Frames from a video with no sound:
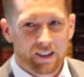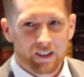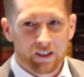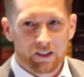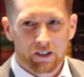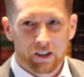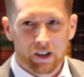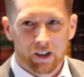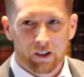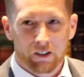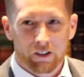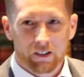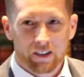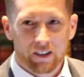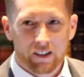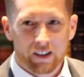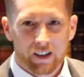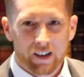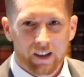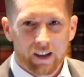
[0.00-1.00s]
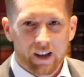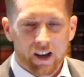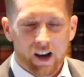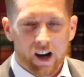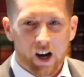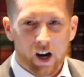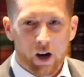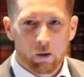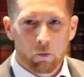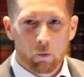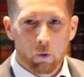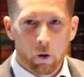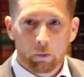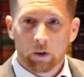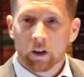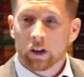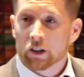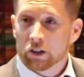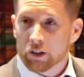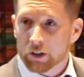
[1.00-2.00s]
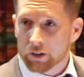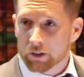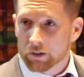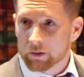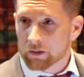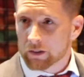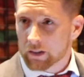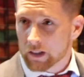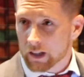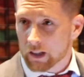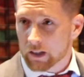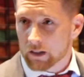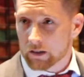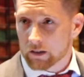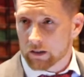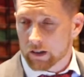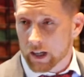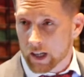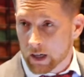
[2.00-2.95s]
So, what we're going to do is,